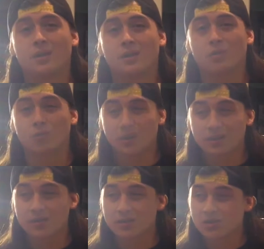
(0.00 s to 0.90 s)
that
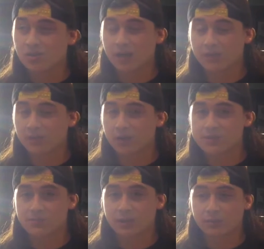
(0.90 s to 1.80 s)
really the two-hand vert
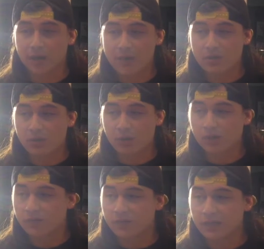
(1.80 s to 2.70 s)
split might be one
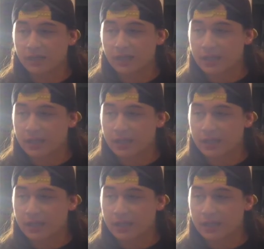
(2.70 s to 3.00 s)
of the